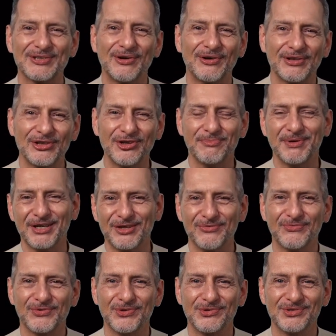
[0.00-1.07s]
so a little bit
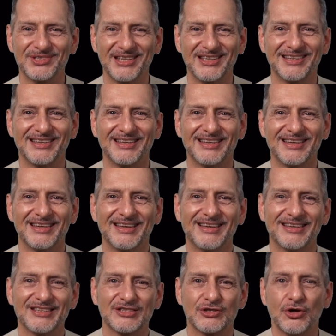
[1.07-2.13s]
confusing.
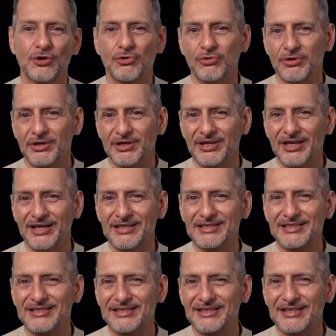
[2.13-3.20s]
So
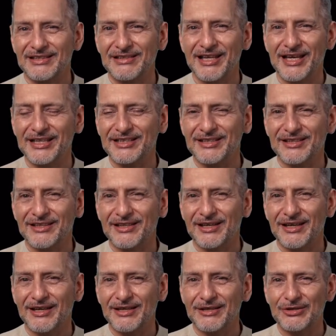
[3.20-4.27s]
it's like
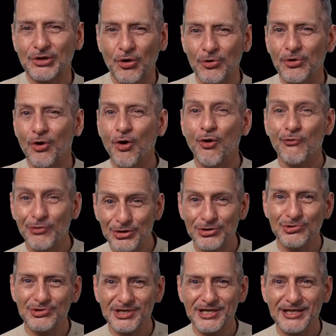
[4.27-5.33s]
don't
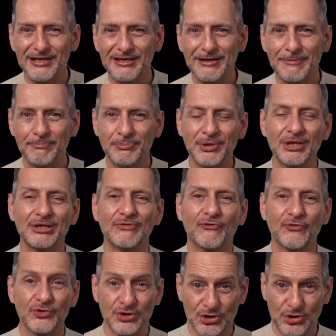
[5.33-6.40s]
overuse it, but
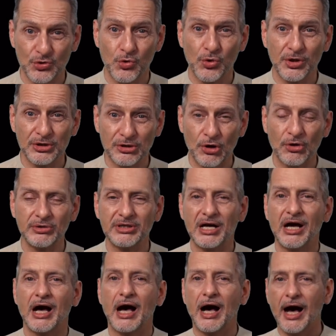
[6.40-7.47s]
for sure don't
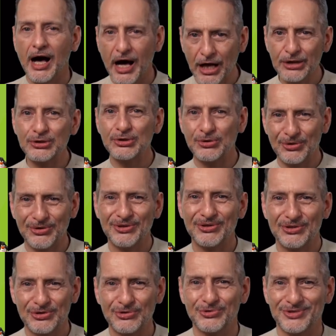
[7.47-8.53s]

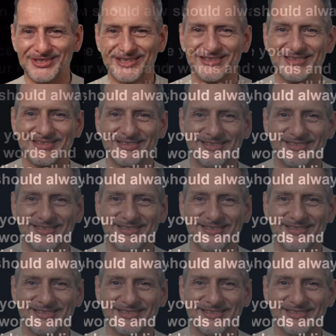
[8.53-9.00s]
underuse it.